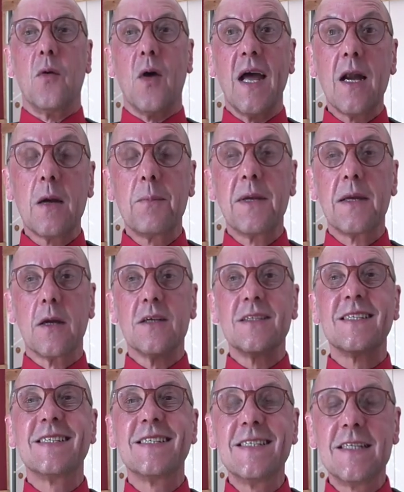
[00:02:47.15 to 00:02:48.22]
helping us,
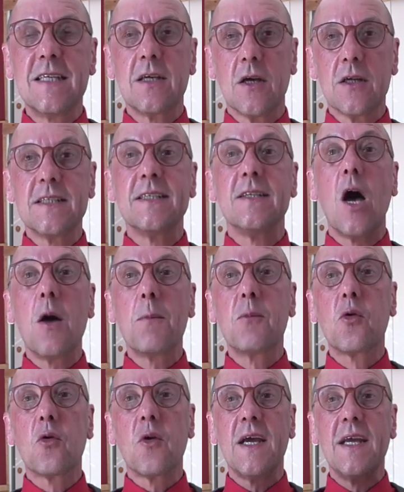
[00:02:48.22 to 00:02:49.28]
assisting us in
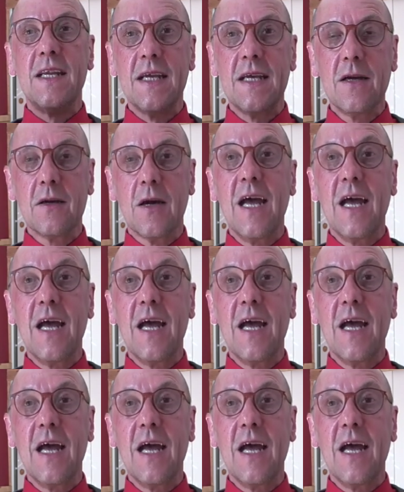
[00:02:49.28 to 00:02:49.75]
upgrading,